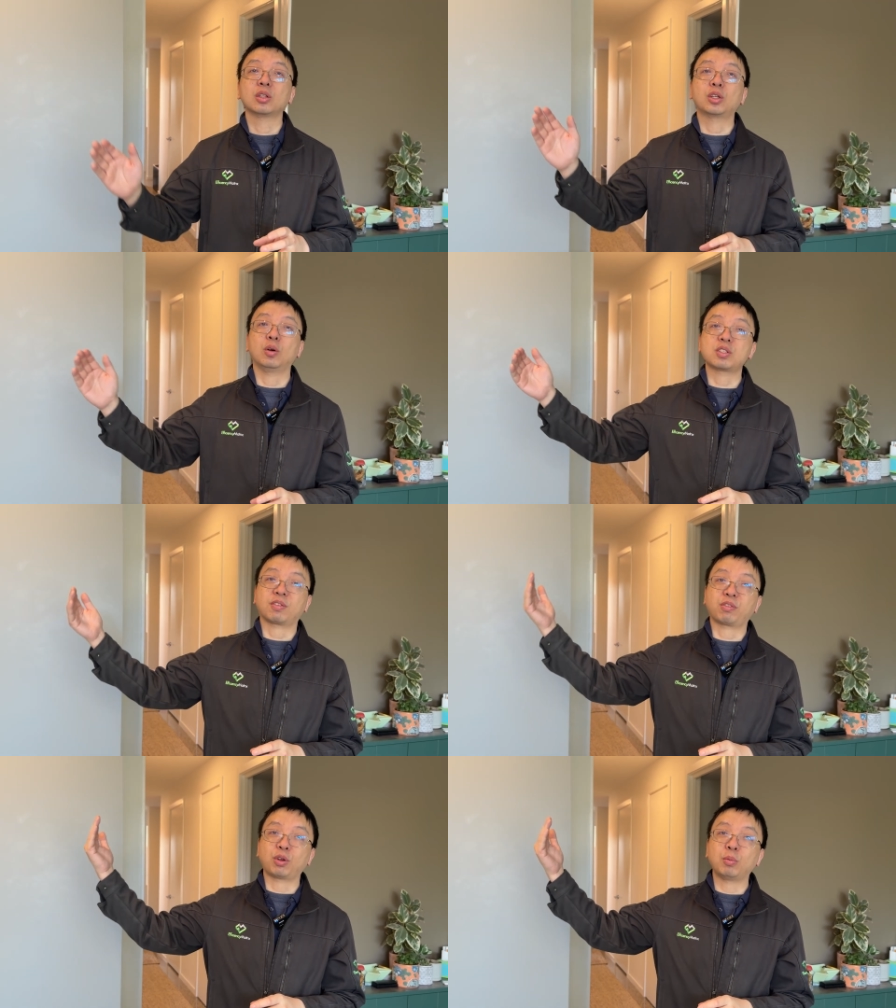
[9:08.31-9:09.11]
those
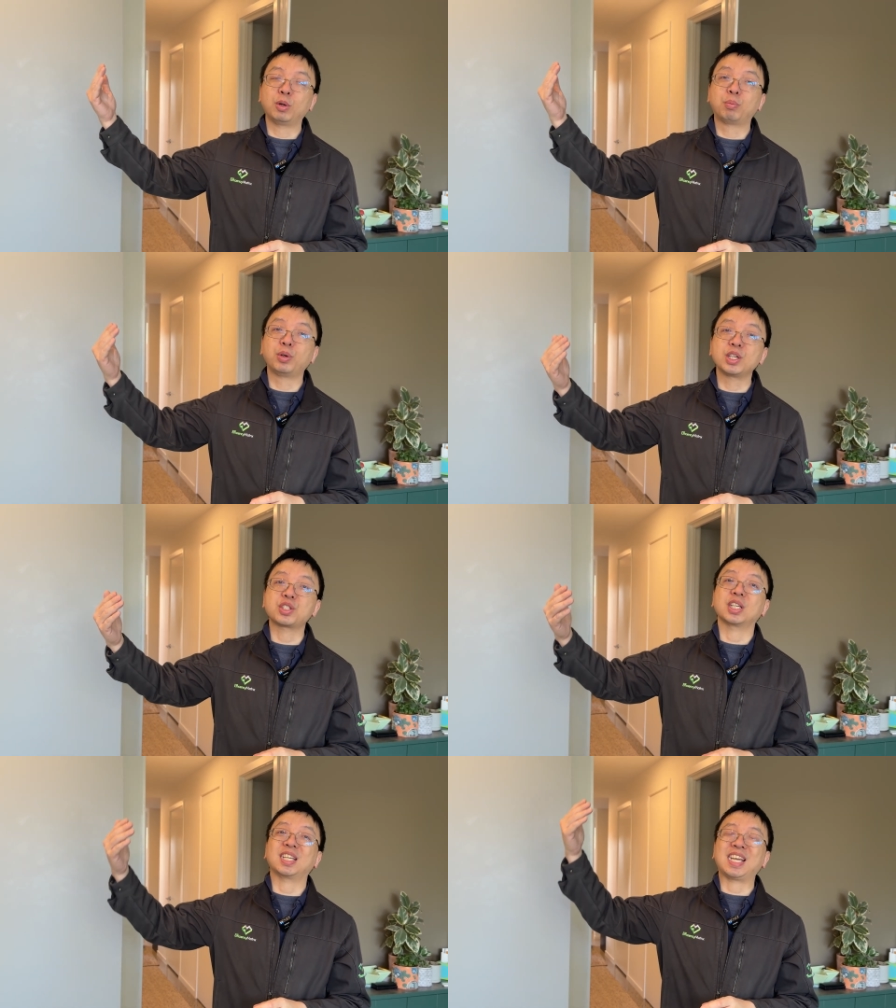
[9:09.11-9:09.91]
thermal
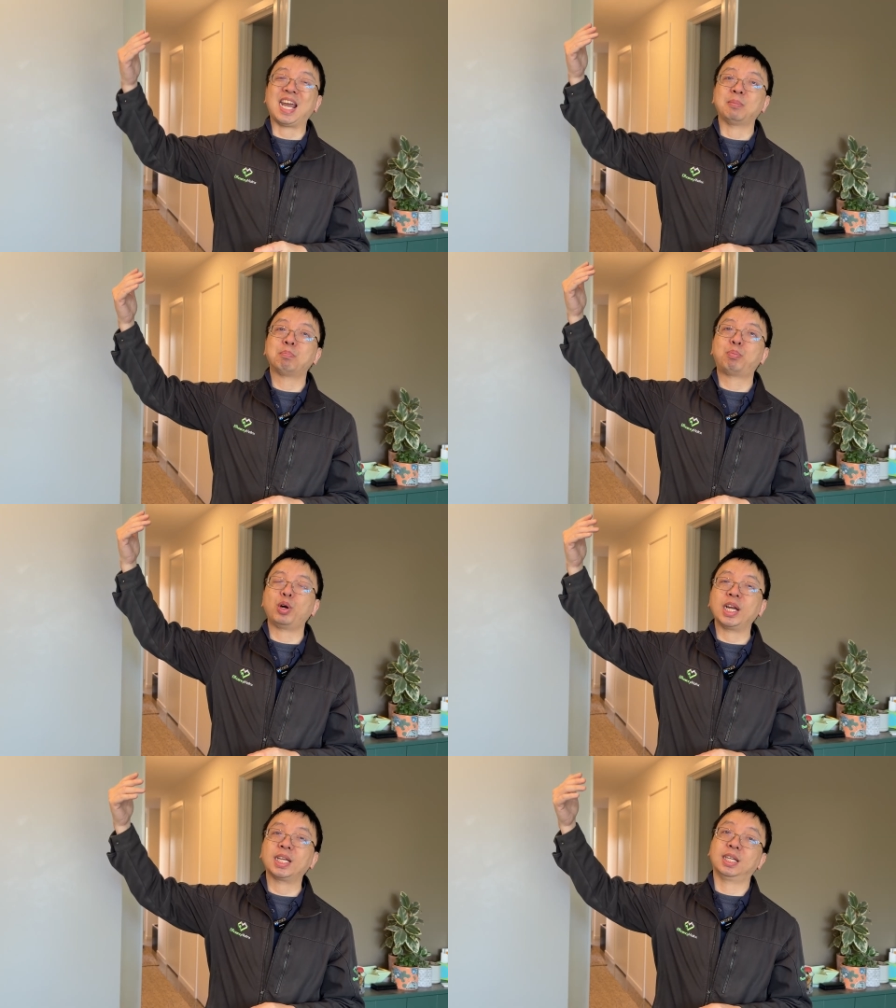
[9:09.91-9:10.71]
bridge can
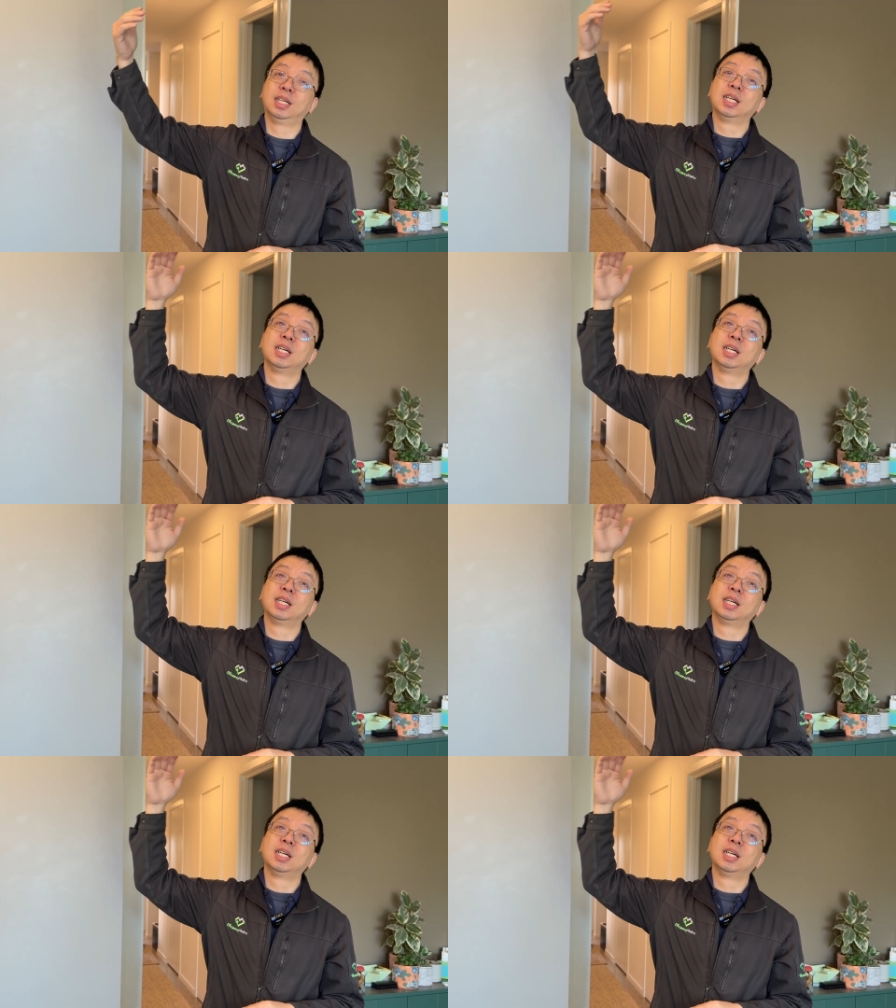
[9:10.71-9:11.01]
bring